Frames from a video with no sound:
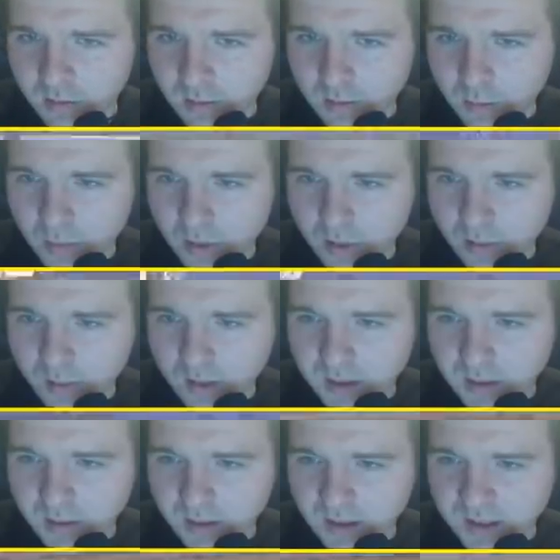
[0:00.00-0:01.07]
Come on, we can
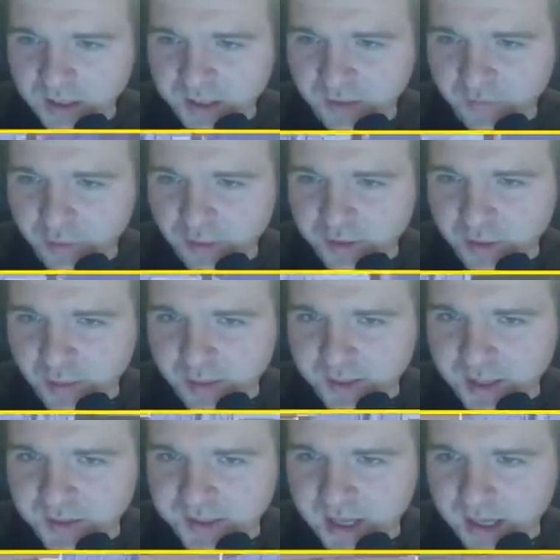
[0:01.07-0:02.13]
do that. I literally thought someone was
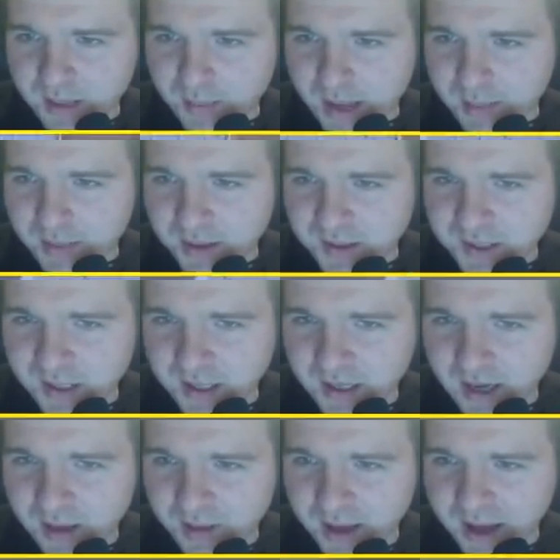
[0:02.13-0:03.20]
outside the map and I was thinking,
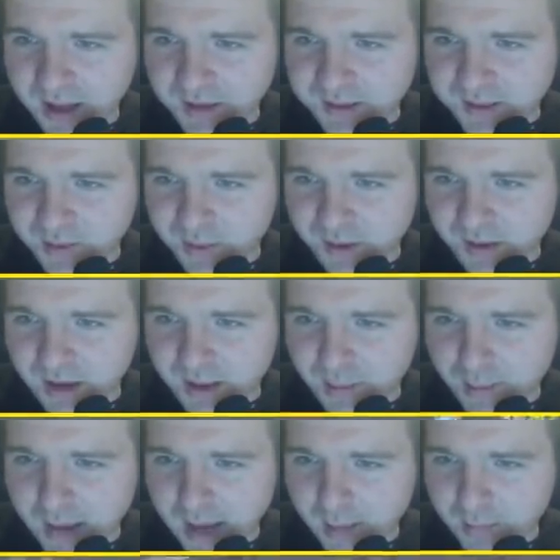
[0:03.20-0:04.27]
how the hell is someone going out the map?